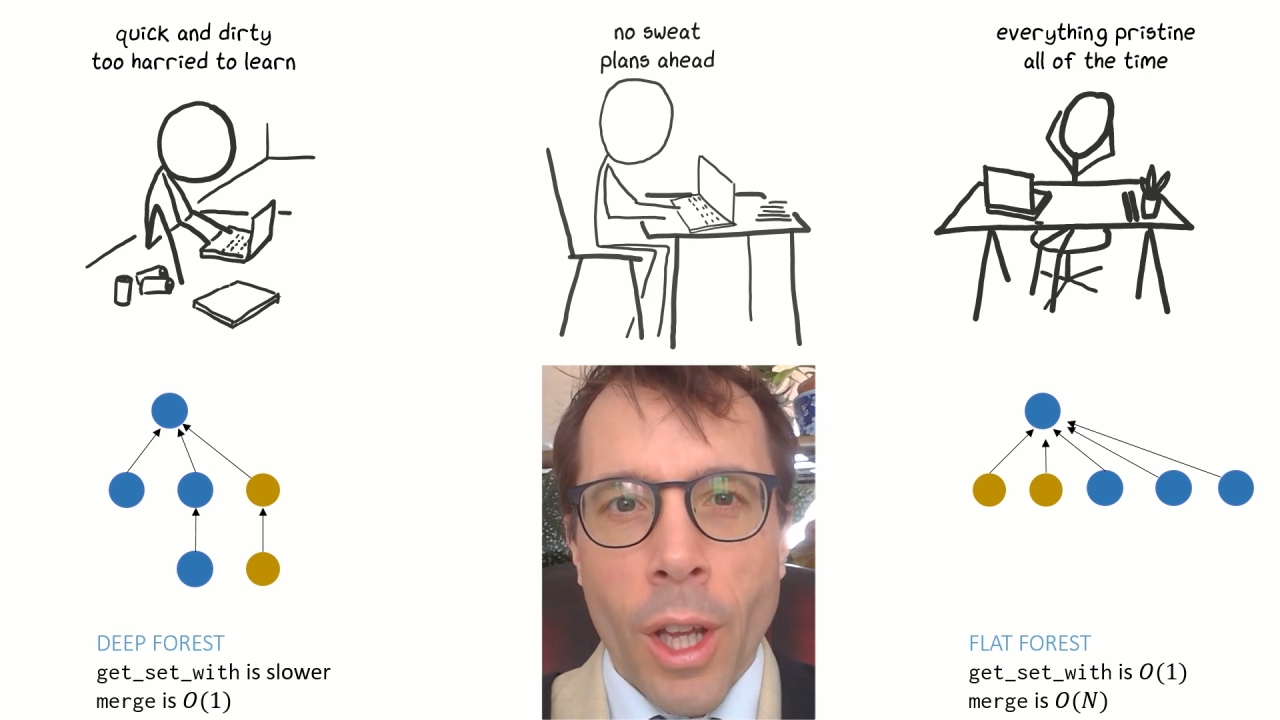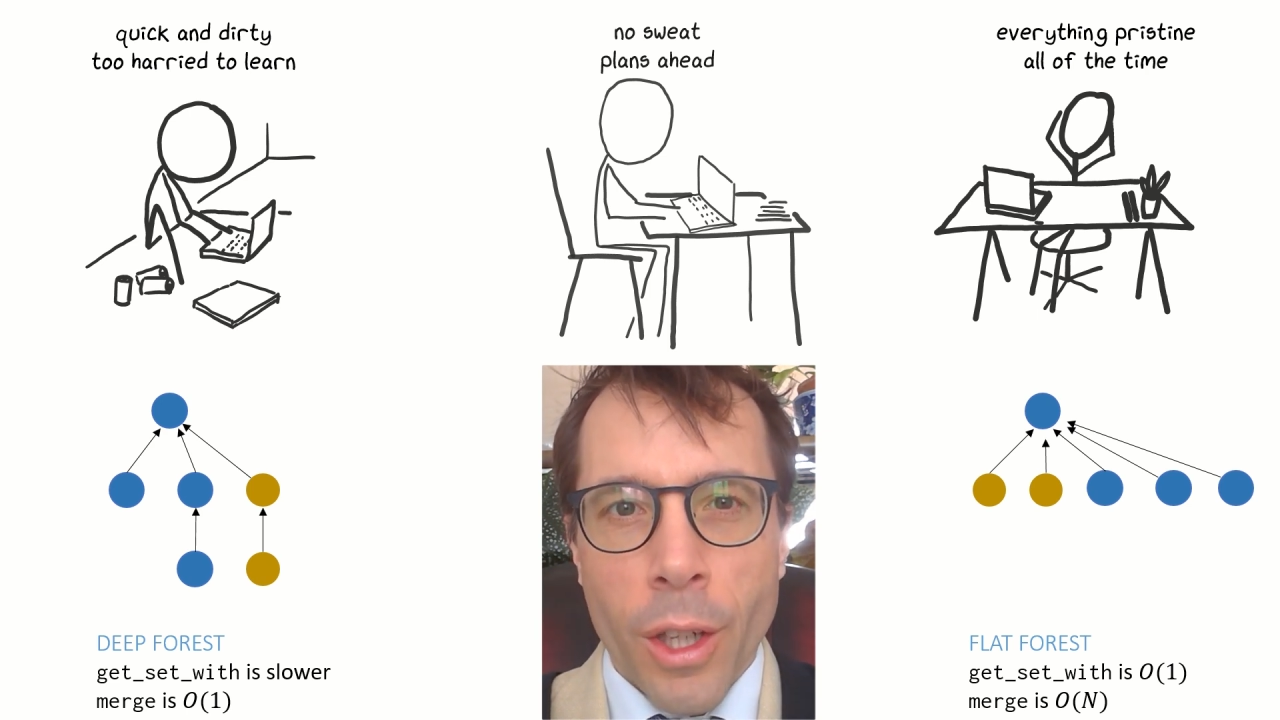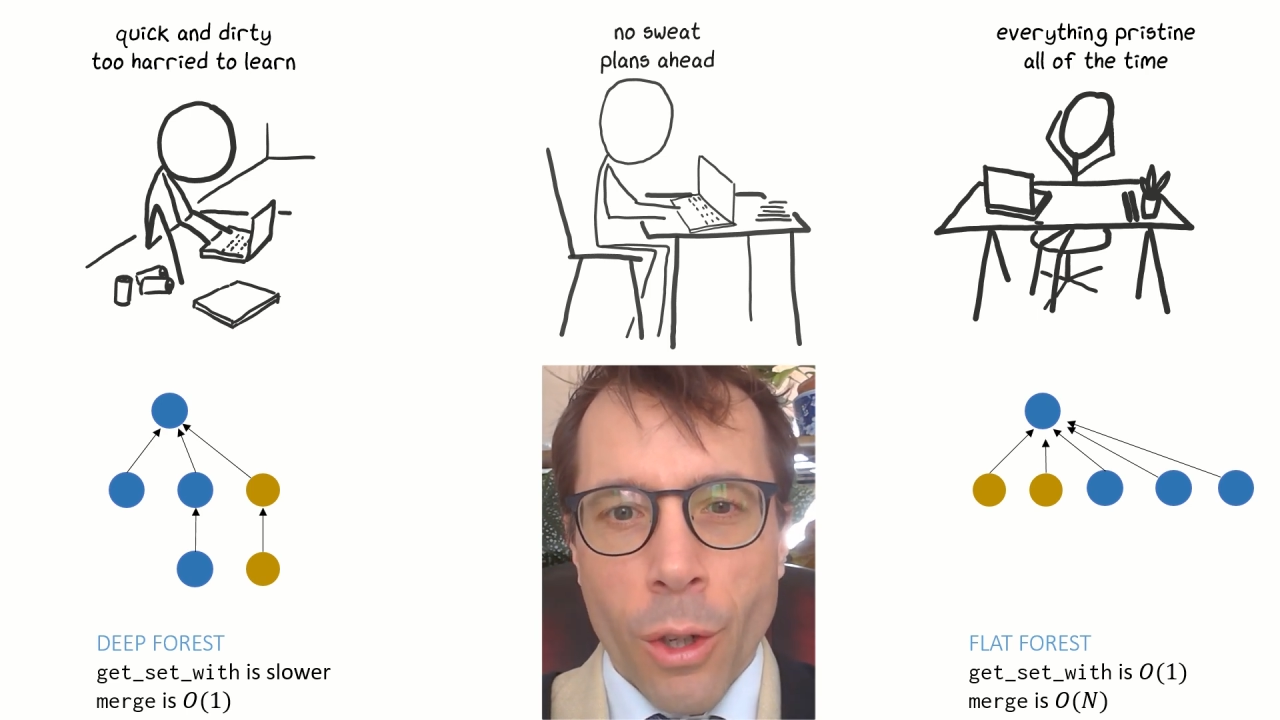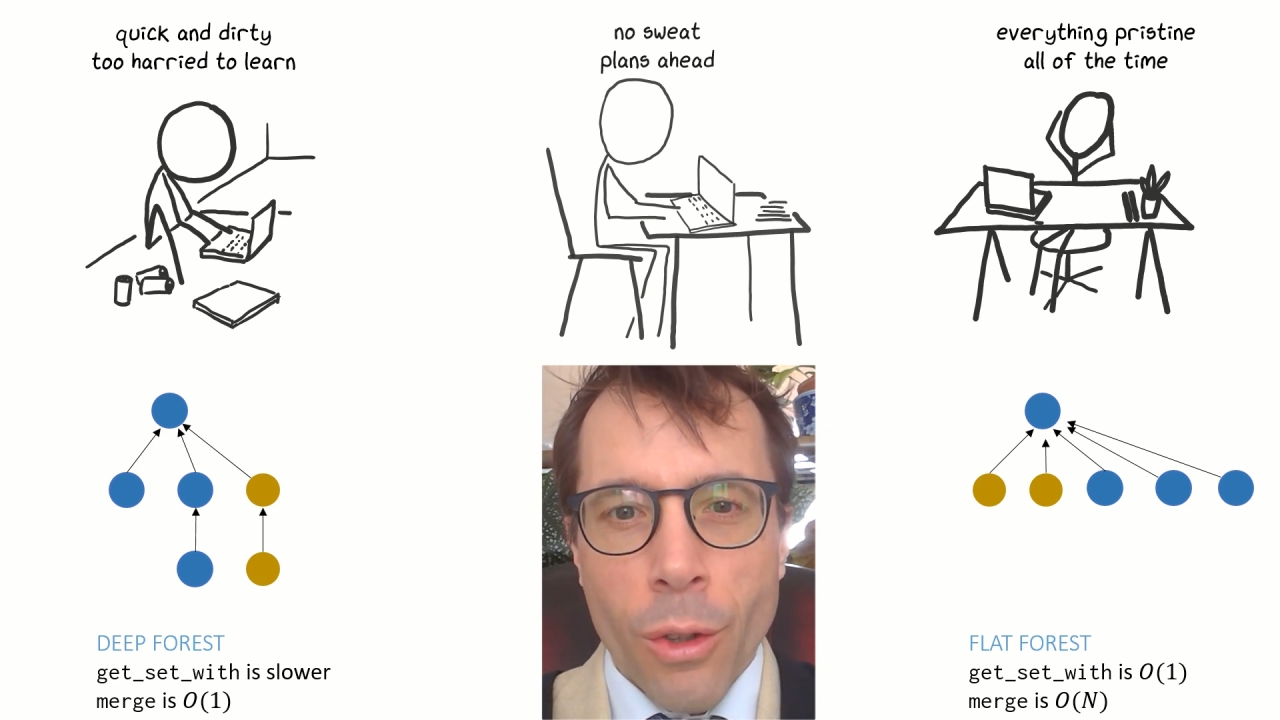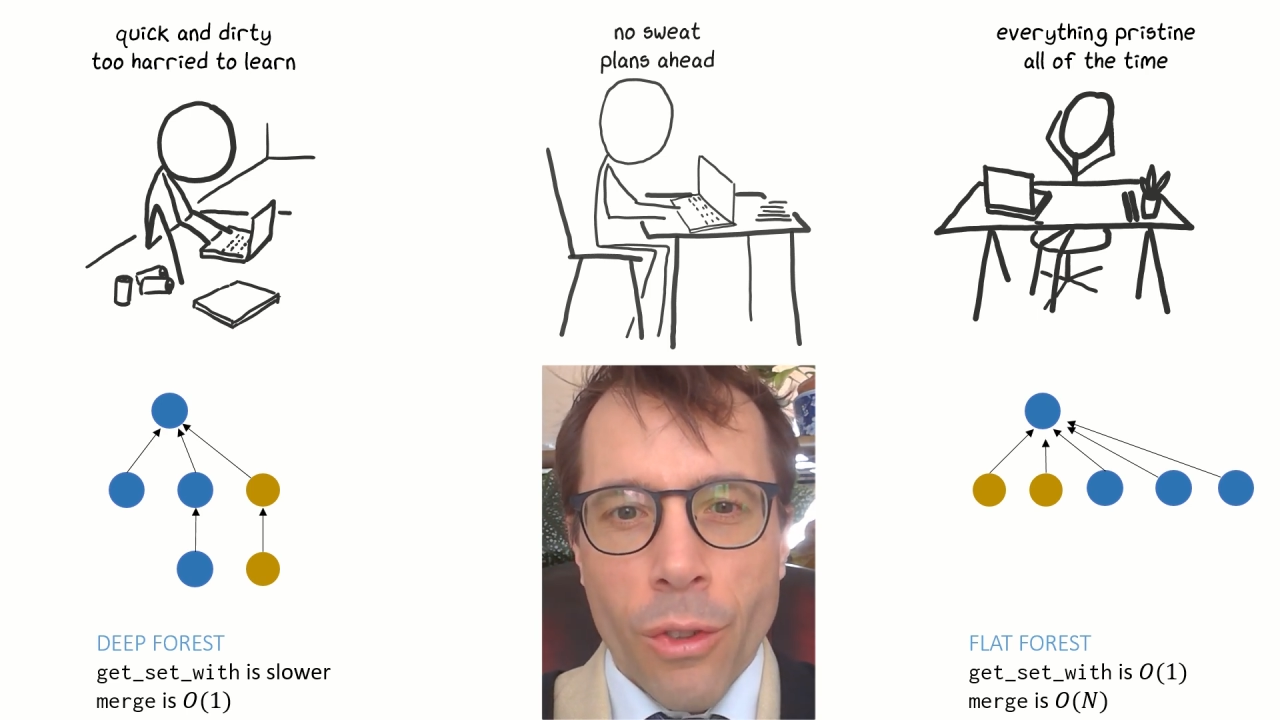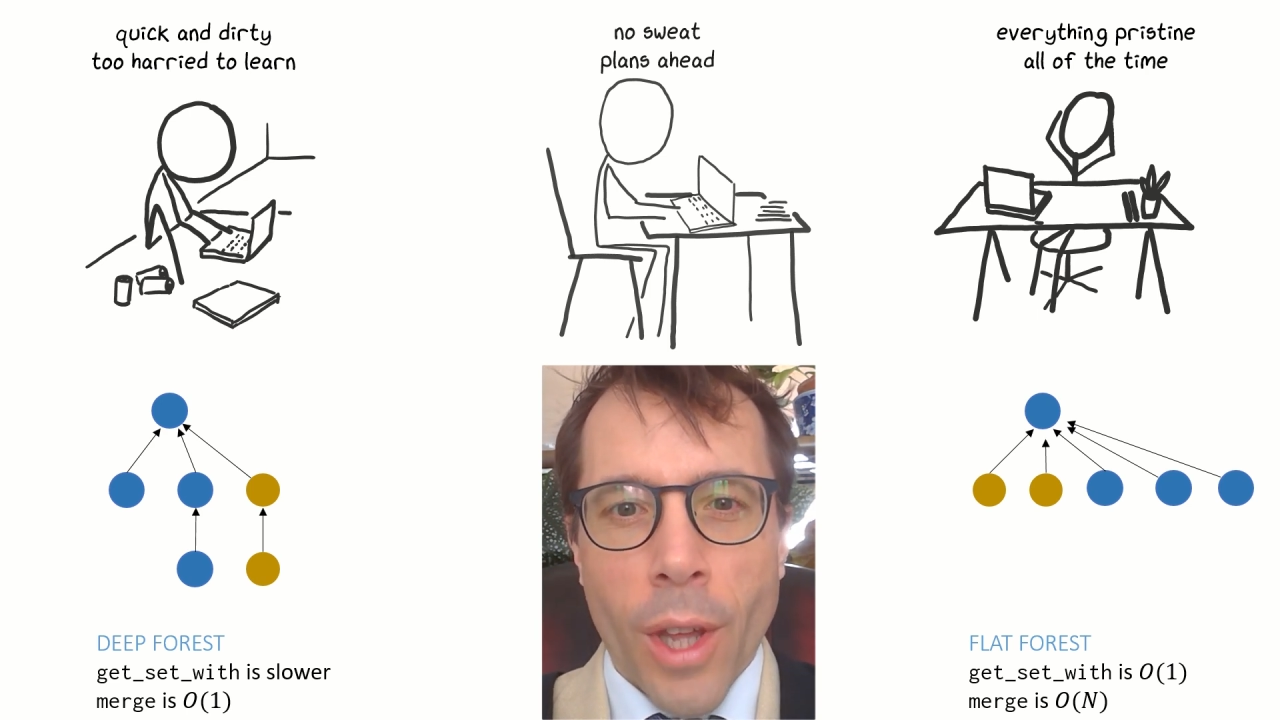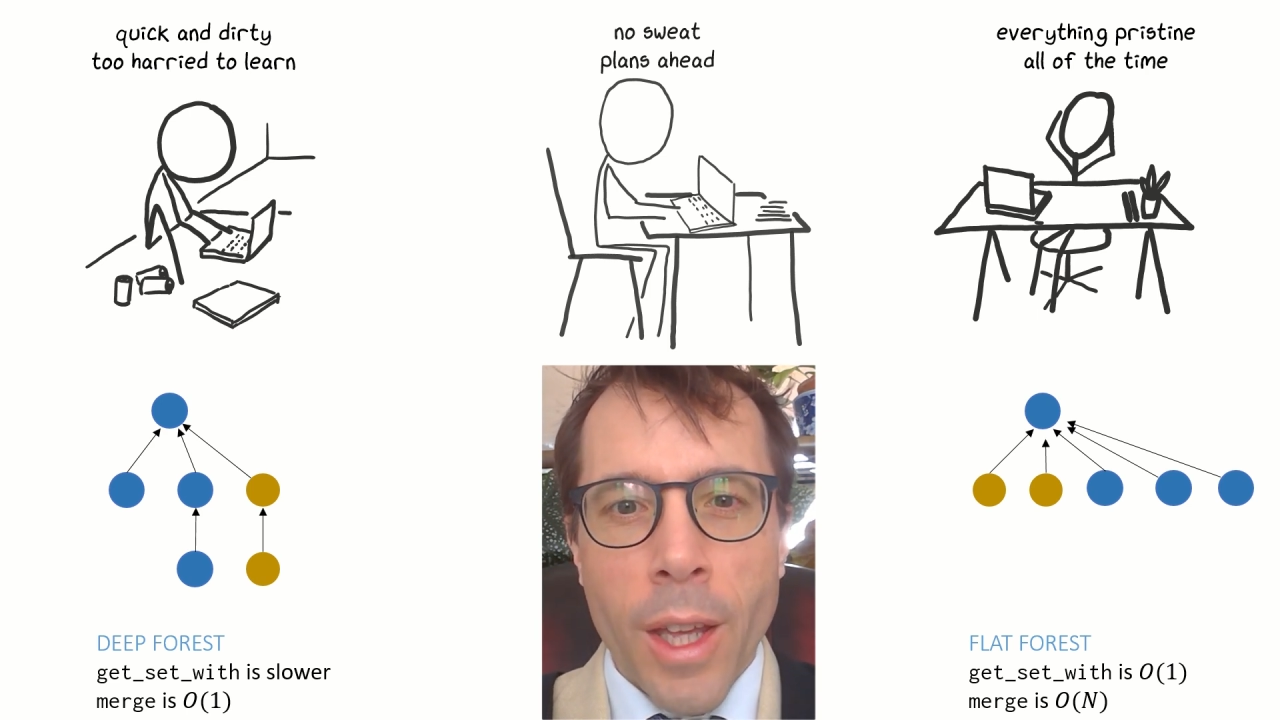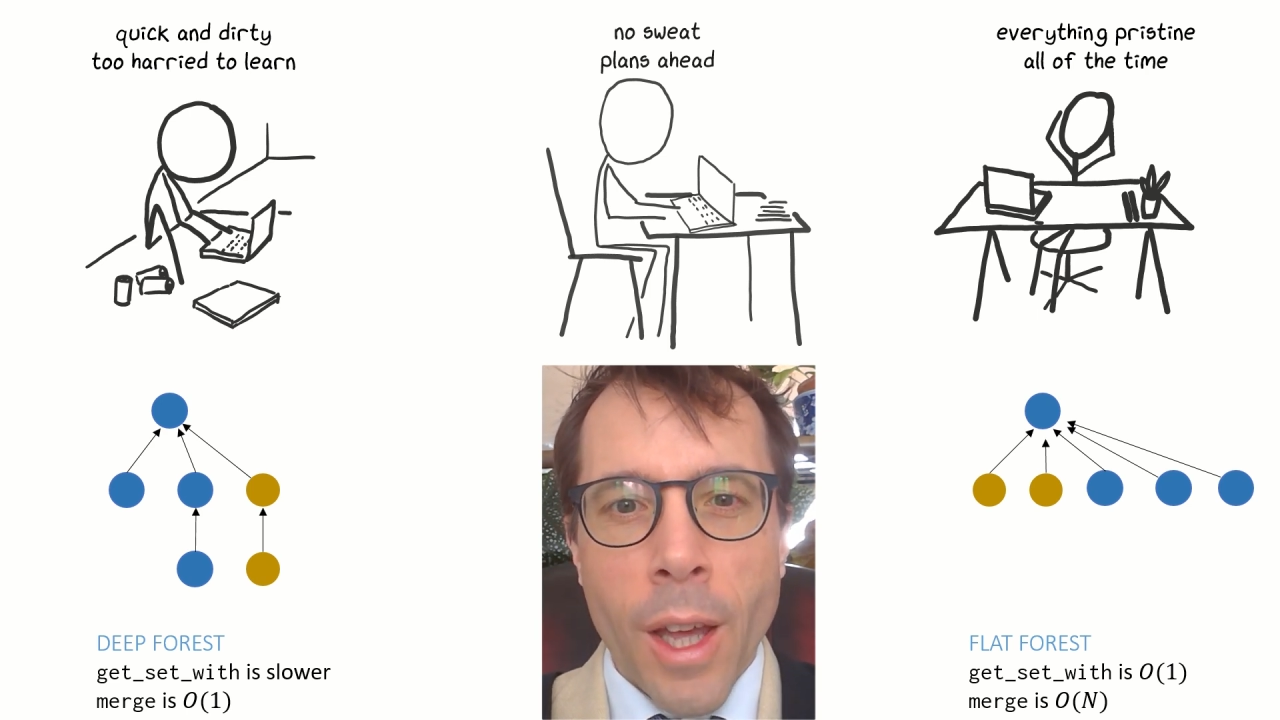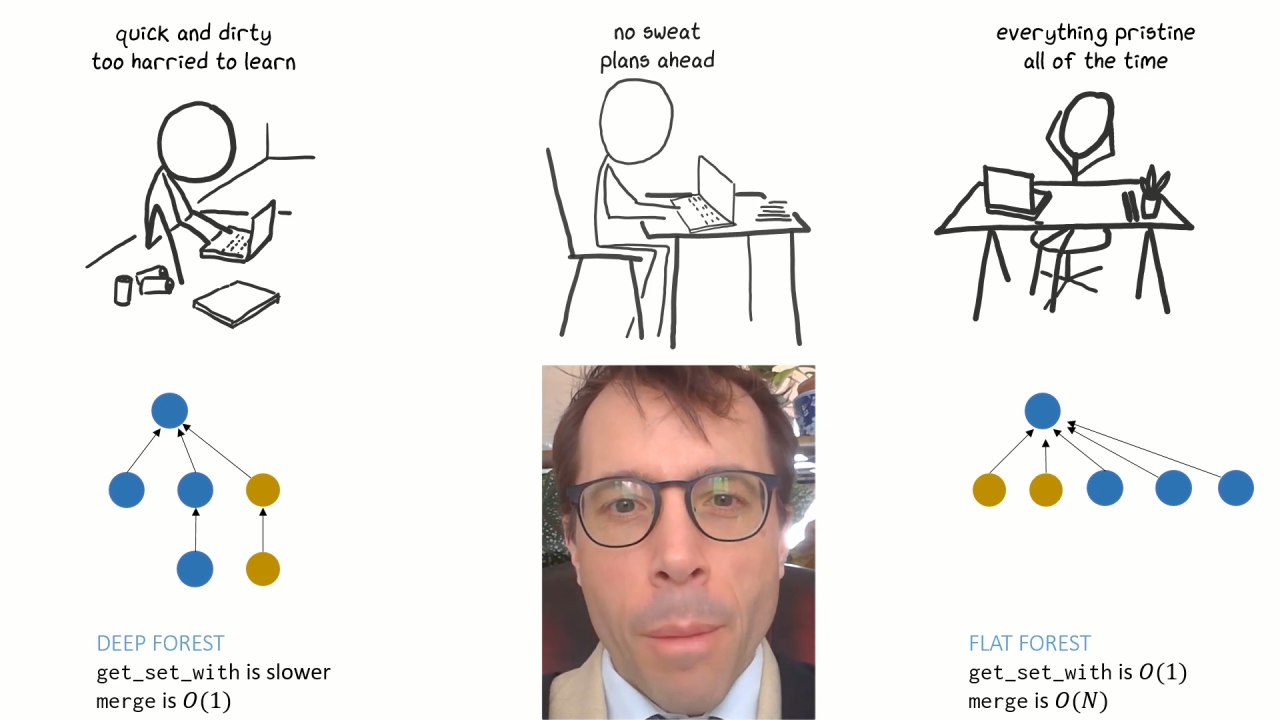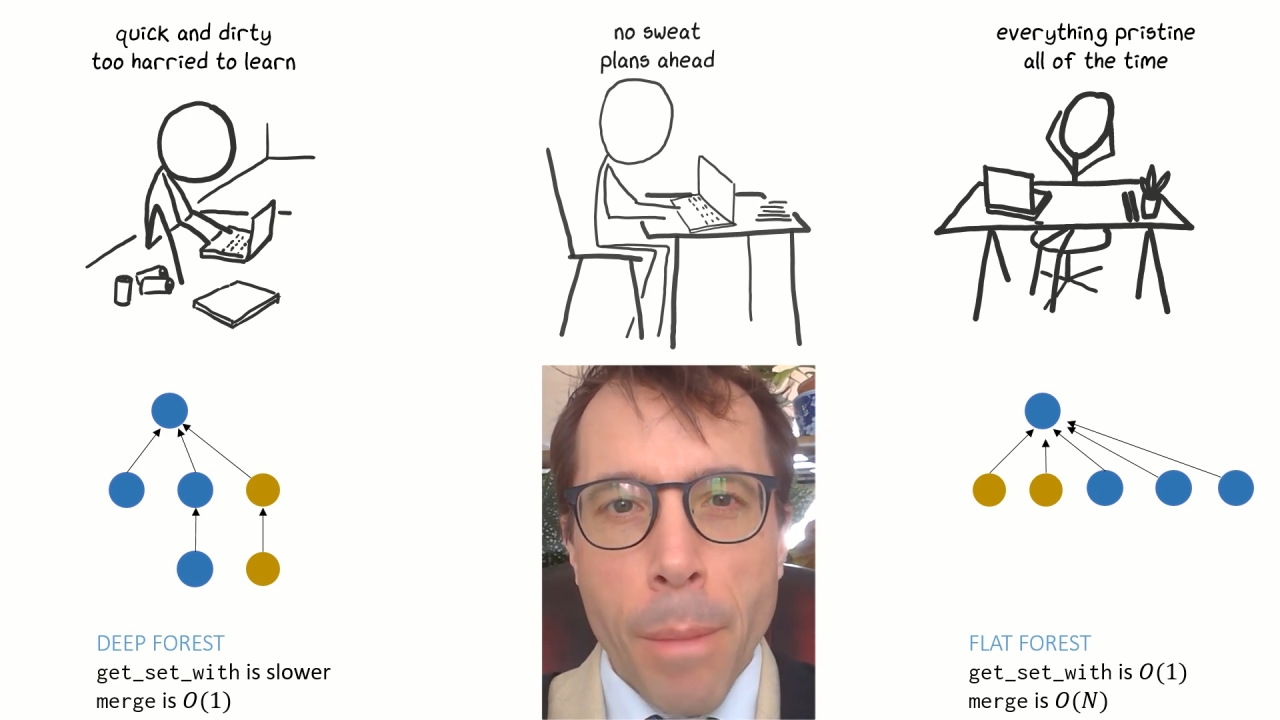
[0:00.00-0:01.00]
you could say